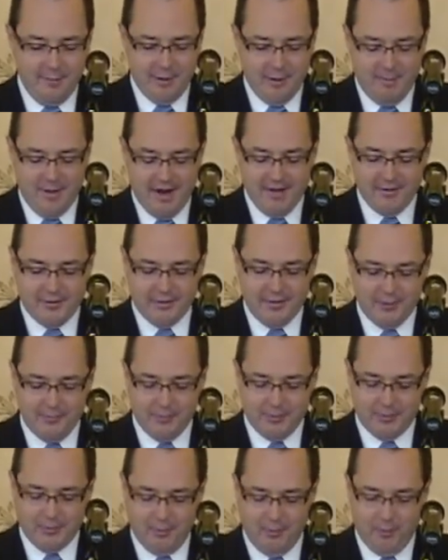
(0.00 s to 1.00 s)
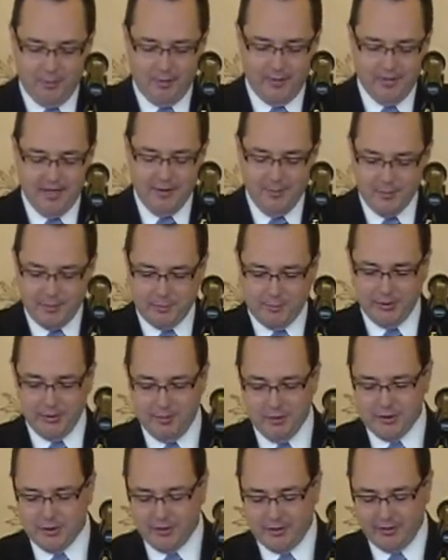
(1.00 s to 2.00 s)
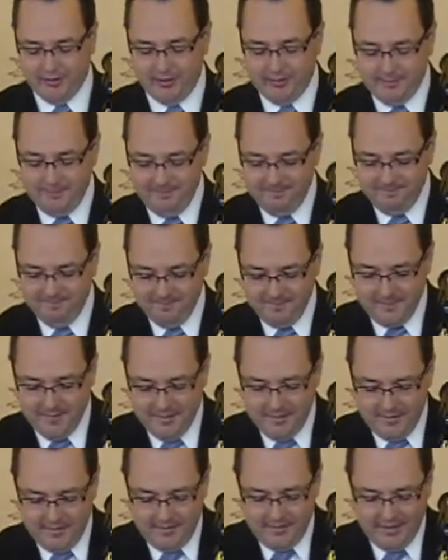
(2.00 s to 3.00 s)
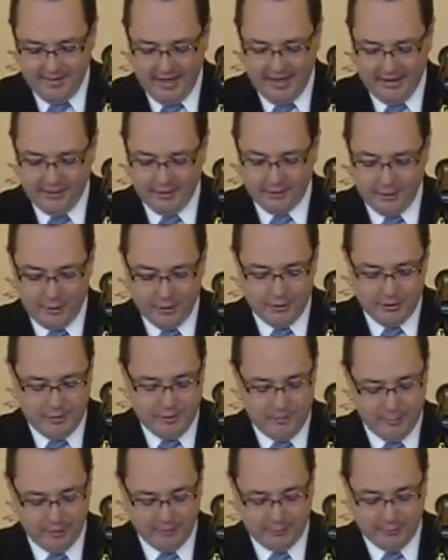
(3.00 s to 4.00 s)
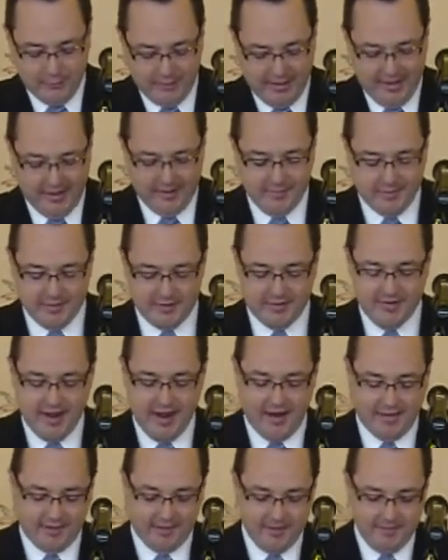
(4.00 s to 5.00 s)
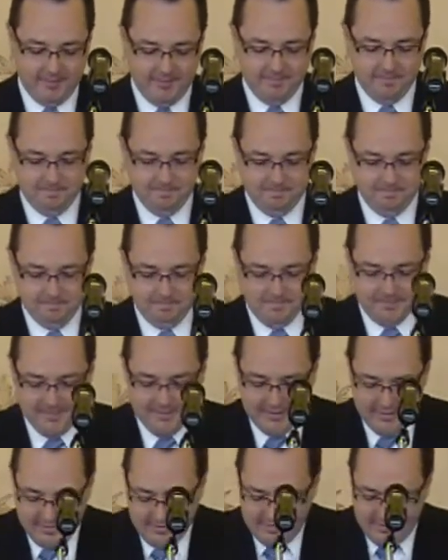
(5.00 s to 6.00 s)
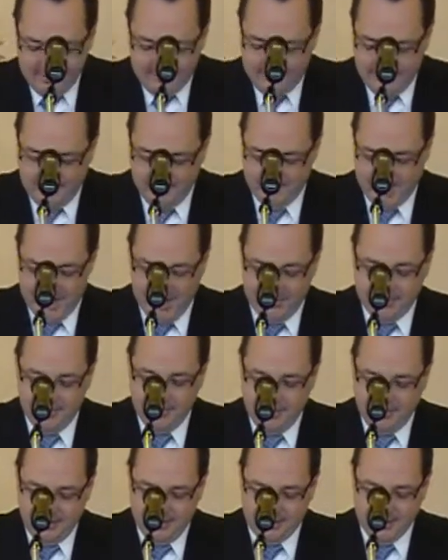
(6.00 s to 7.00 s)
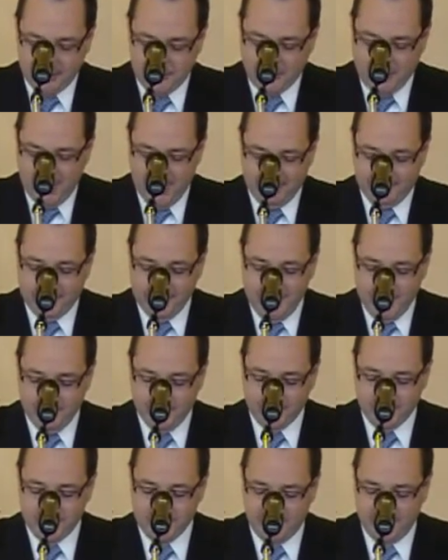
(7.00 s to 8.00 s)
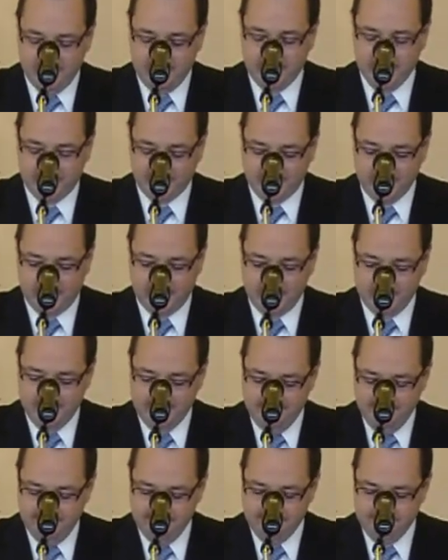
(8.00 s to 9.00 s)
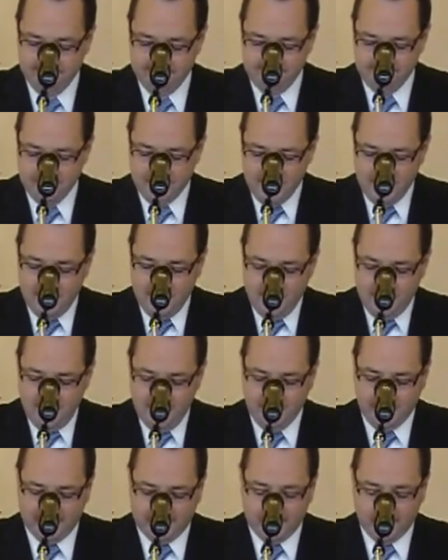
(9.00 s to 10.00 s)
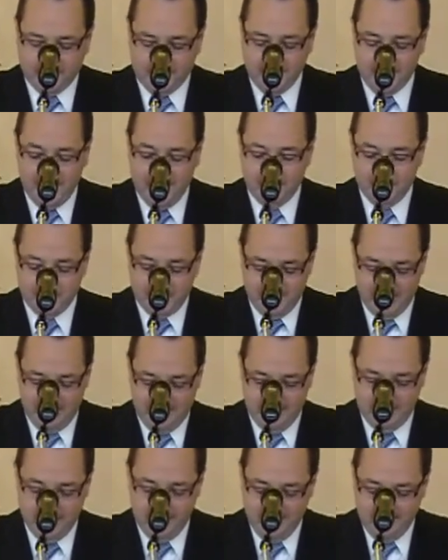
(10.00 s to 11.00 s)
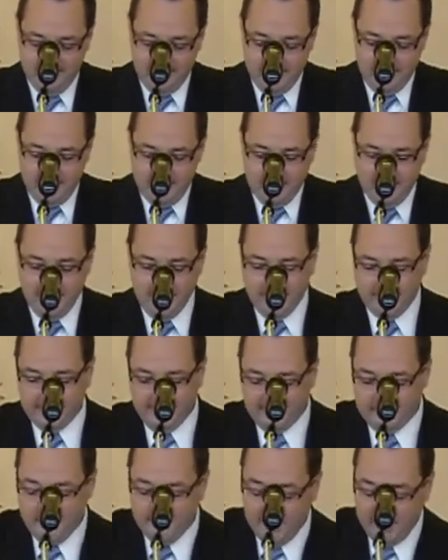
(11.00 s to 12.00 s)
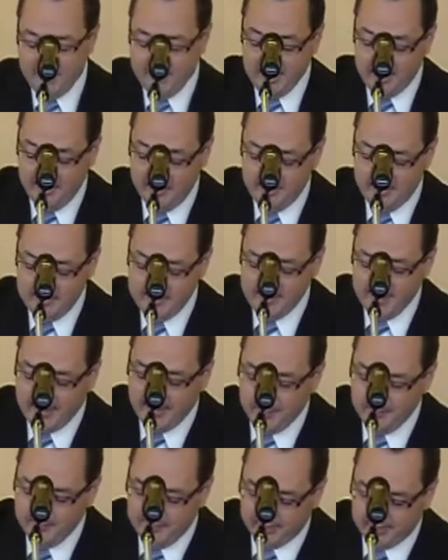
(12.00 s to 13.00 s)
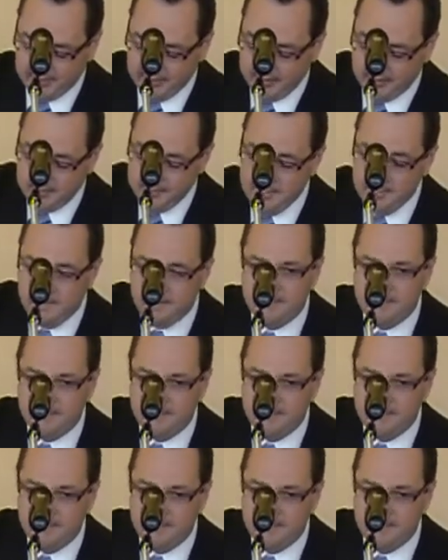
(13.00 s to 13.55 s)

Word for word: When the man's son was born, he was premature and had a large tumor growing out of his neck. The man and his wife named their son Victor. Victor could not breathe, and nothing could be done to help Victor.